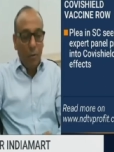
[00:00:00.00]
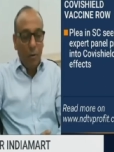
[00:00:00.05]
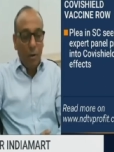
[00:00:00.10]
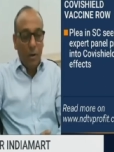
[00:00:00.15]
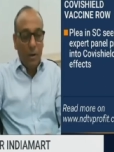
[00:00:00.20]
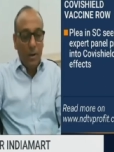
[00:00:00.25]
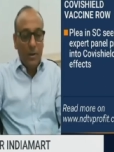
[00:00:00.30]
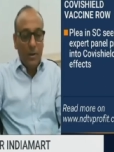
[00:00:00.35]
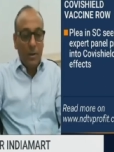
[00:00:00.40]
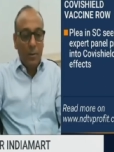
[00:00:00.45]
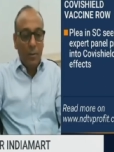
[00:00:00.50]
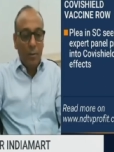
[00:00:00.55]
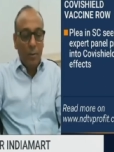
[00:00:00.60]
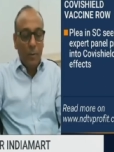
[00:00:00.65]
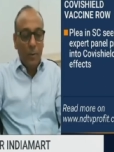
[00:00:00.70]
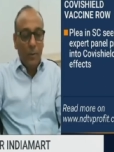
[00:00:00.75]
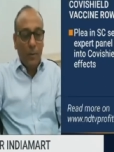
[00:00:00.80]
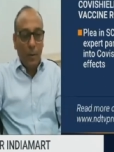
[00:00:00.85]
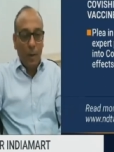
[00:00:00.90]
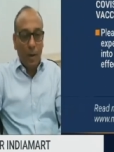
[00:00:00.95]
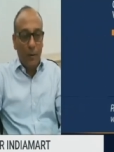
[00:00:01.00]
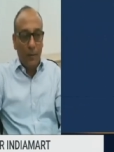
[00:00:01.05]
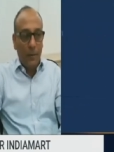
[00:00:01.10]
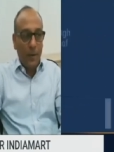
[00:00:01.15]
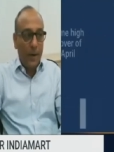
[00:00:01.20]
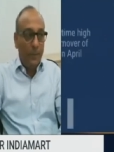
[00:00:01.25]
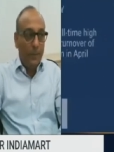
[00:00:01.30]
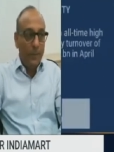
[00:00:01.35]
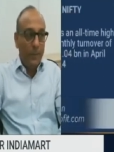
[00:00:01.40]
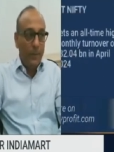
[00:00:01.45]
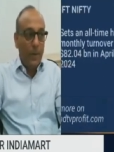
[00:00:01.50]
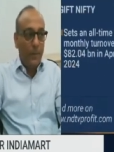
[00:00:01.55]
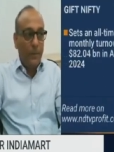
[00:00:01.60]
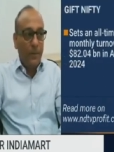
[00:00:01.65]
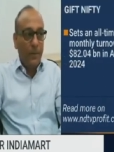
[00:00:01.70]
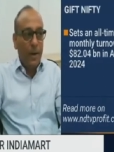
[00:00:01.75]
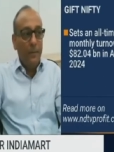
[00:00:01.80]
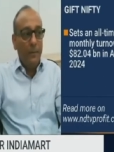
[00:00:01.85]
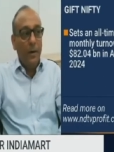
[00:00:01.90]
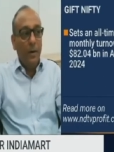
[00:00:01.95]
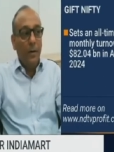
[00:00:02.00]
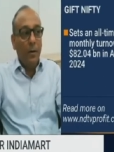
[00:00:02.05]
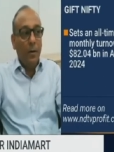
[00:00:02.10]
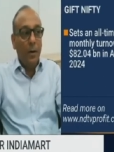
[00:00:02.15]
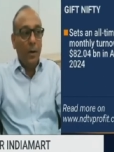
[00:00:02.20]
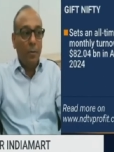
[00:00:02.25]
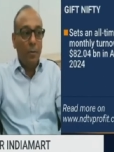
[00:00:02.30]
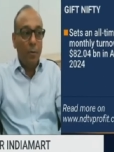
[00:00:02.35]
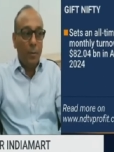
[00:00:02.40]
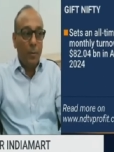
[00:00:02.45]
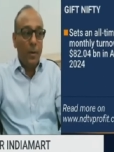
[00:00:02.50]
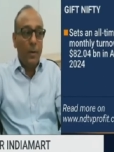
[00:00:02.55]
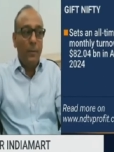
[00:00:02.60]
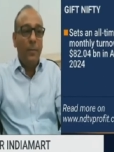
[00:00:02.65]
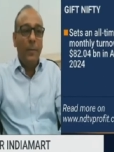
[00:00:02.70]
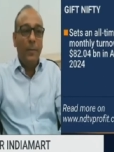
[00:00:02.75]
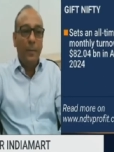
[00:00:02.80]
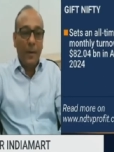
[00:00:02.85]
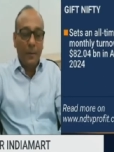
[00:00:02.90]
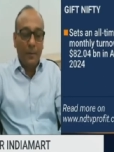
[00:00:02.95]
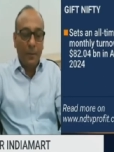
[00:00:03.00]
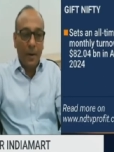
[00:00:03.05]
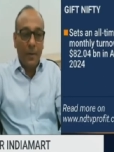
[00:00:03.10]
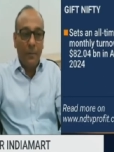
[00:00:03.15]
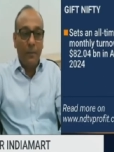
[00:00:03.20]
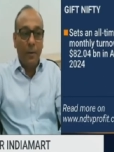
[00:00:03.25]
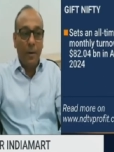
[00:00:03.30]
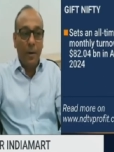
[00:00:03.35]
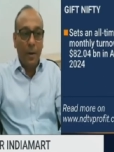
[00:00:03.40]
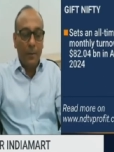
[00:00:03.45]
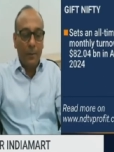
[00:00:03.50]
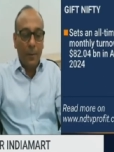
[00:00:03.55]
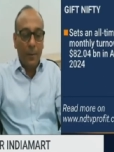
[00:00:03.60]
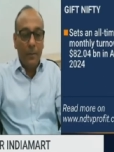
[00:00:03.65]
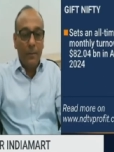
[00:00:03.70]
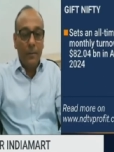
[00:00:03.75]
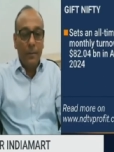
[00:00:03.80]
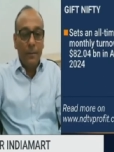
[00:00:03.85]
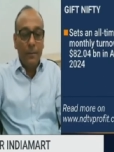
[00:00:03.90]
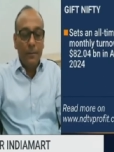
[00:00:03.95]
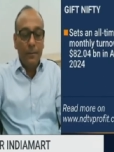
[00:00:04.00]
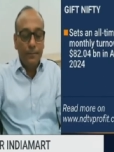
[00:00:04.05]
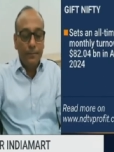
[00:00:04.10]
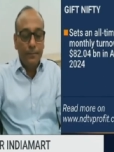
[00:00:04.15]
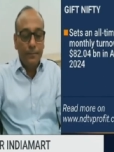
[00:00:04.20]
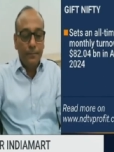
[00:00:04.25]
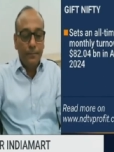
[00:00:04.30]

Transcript: certain quarters it could be 45 55 and or it could be 55 45